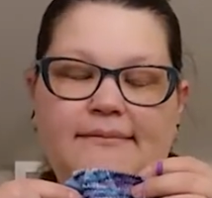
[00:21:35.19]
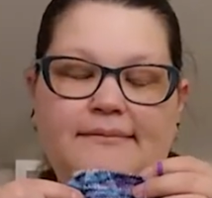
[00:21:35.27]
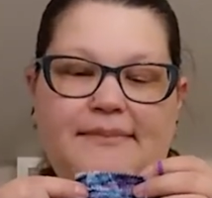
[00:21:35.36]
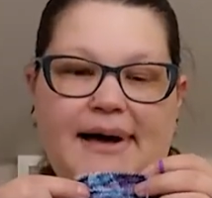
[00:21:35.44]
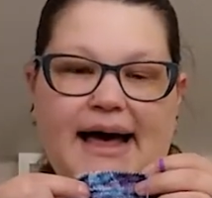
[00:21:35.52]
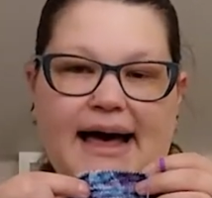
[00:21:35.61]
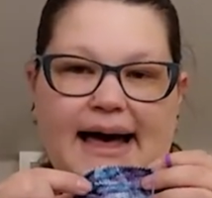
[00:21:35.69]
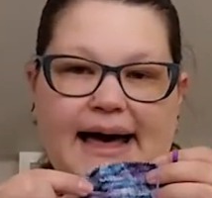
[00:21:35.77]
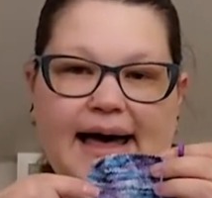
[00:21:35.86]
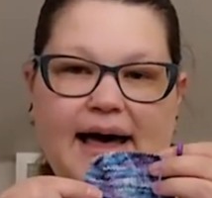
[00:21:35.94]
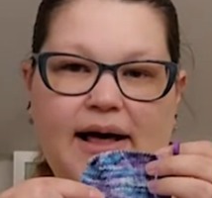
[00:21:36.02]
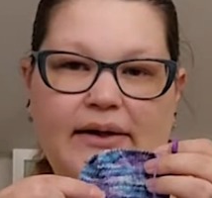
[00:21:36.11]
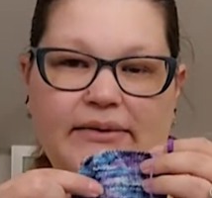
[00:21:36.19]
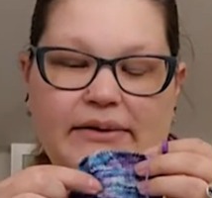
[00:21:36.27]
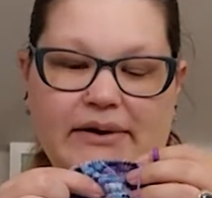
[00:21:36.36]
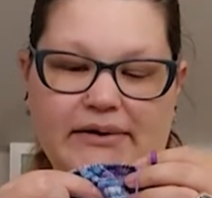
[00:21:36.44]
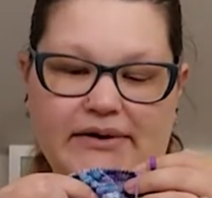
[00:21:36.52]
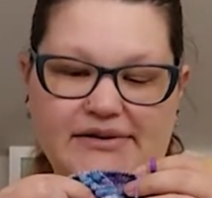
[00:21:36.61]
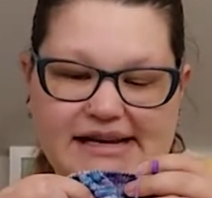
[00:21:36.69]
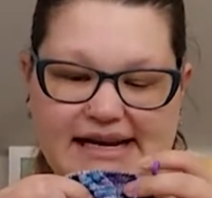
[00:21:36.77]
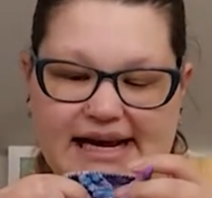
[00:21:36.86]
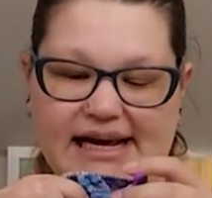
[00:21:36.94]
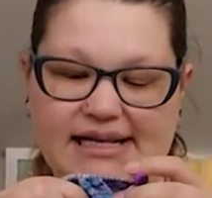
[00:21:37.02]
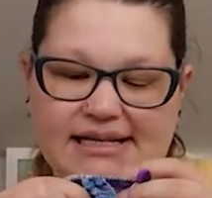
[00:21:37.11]
by
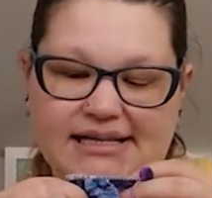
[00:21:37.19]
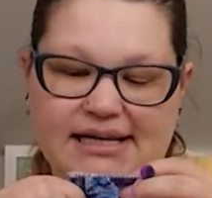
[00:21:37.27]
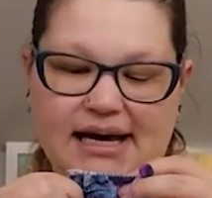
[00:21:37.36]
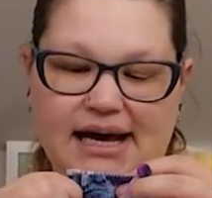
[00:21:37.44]
LoloDidIt,